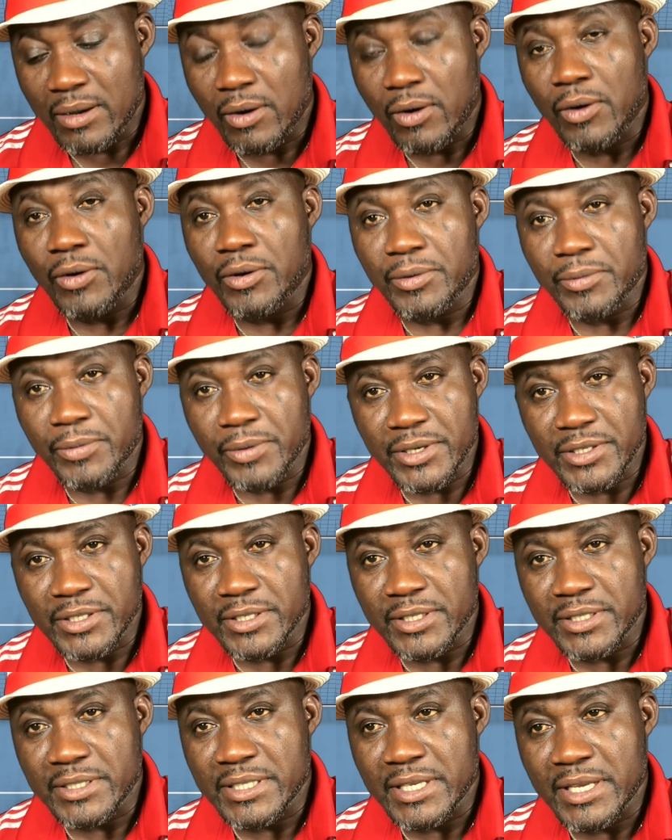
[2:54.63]
all the
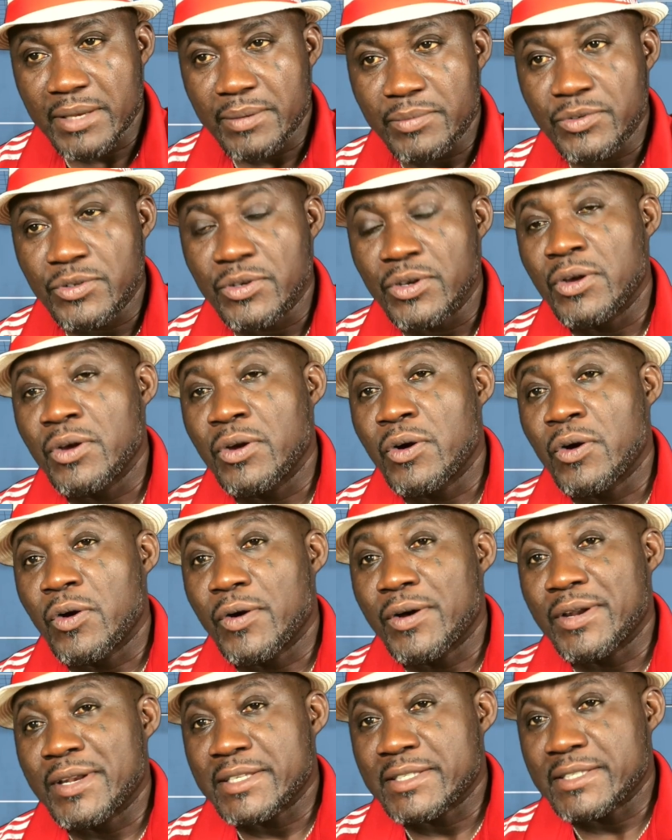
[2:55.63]
regional teams
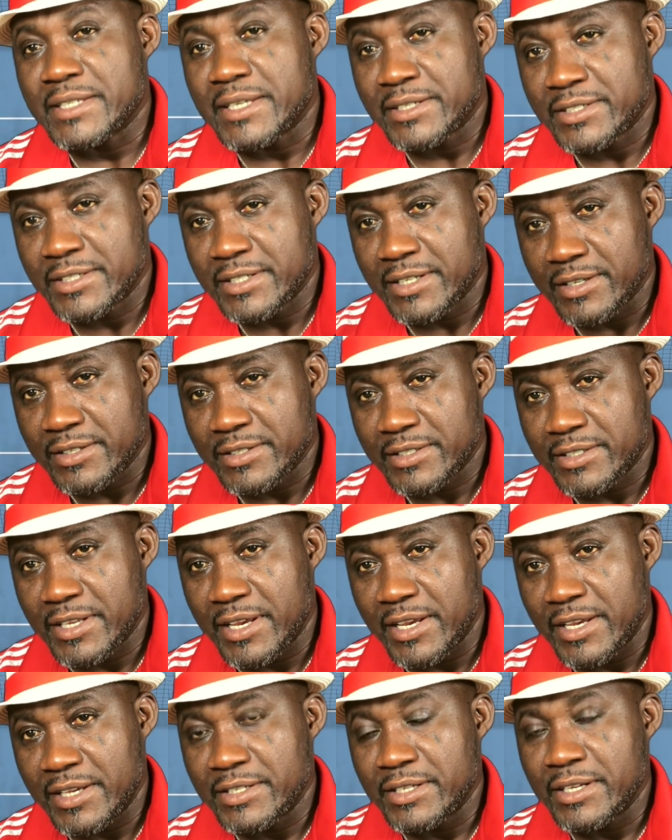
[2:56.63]
on a sectional
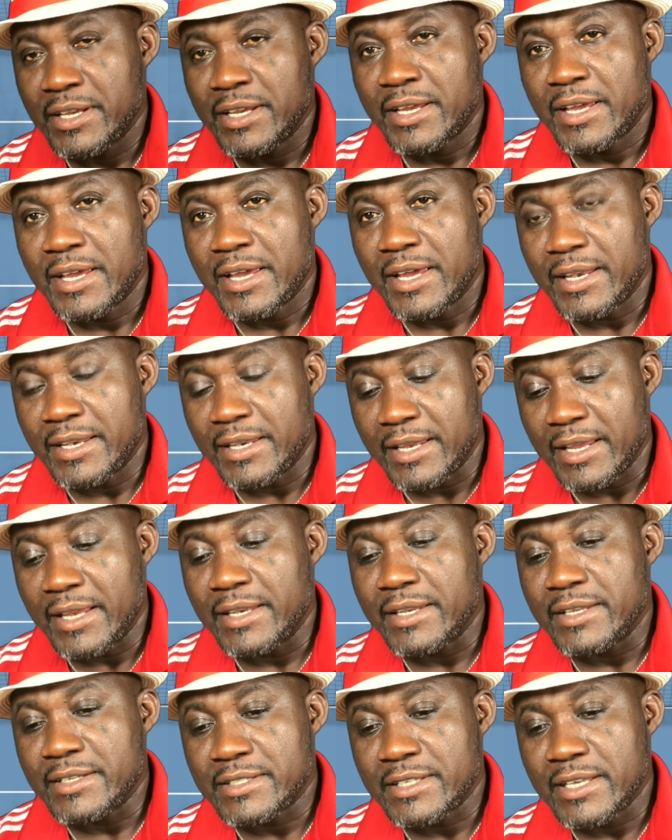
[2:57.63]
stage. And
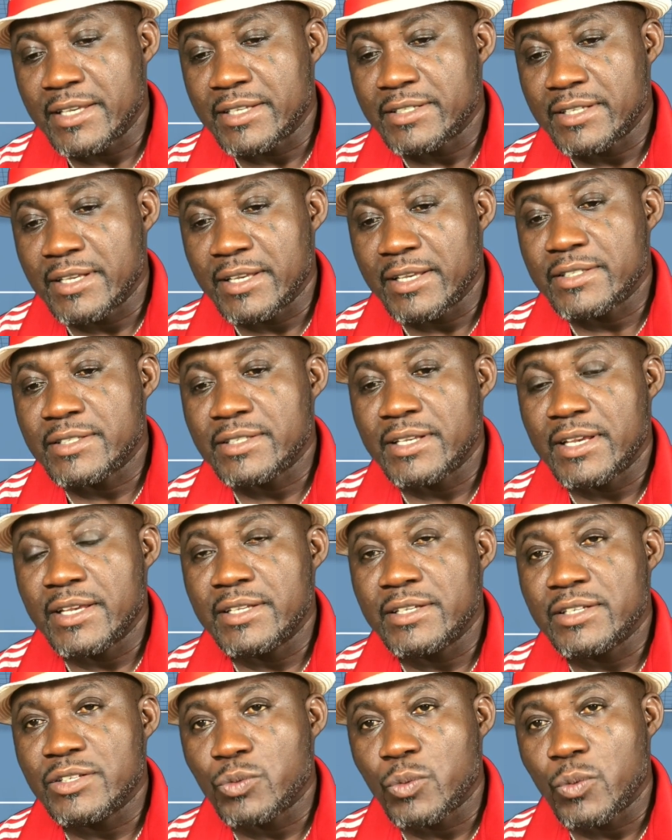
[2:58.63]
then the sectional
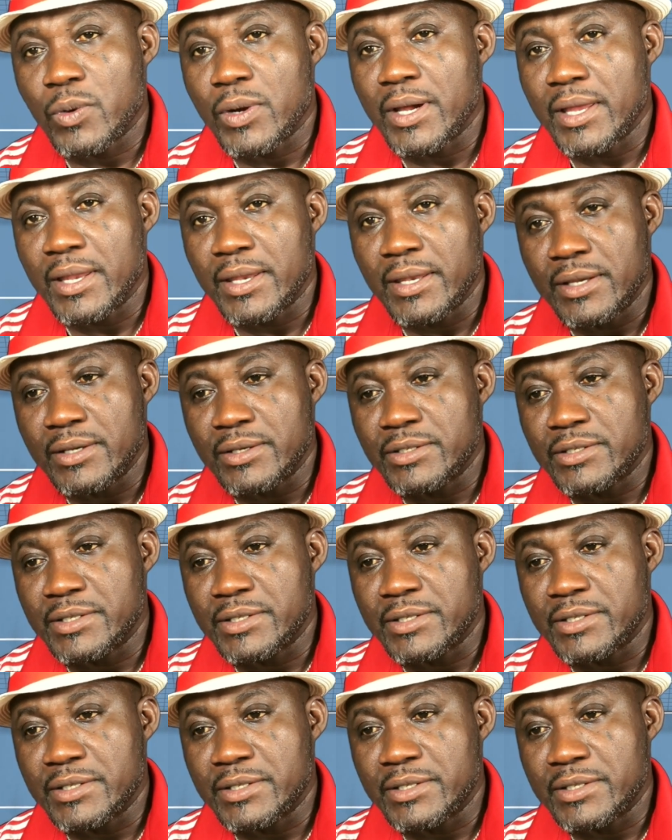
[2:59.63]
stage is where they